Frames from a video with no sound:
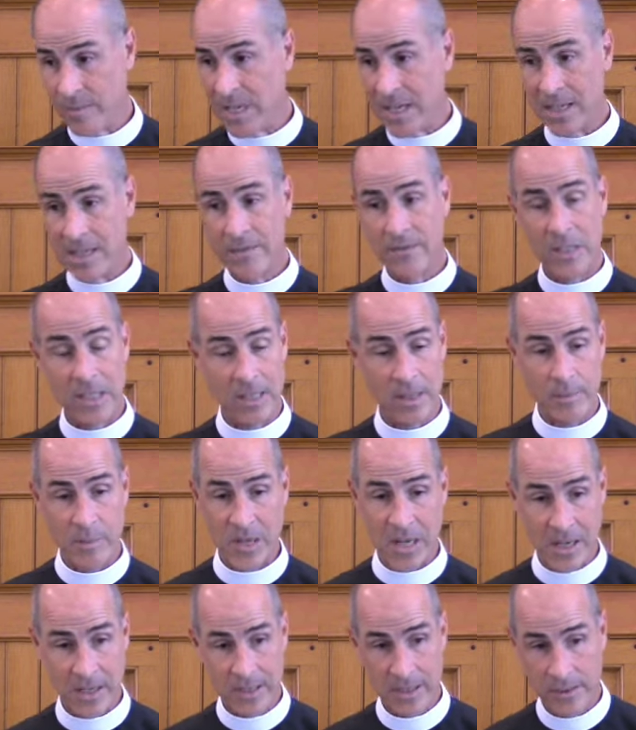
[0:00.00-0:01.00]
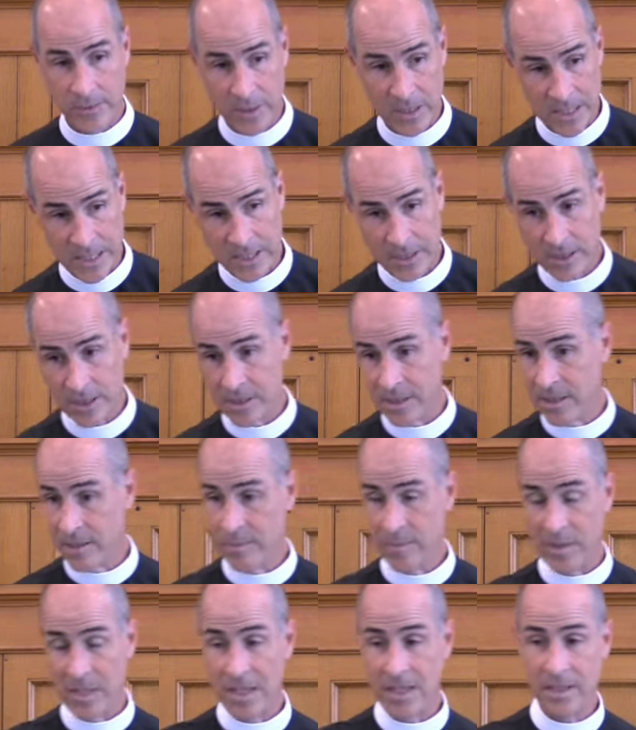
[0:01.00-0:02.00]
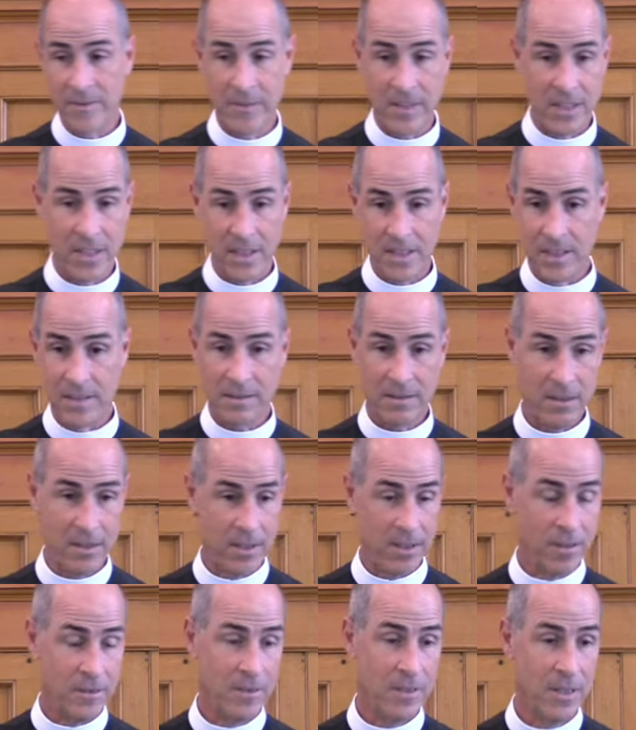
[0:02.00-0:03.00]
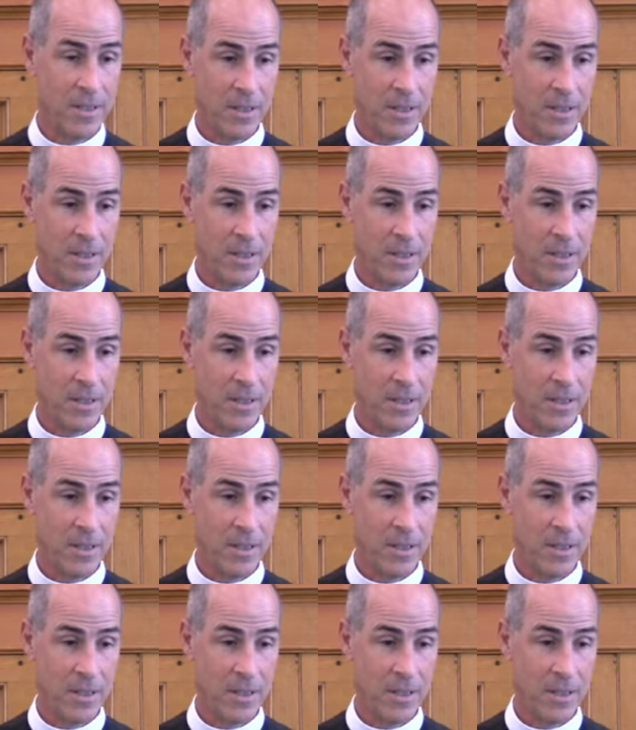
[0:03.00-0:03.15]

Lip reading: not even in a proxy relationship, not even in a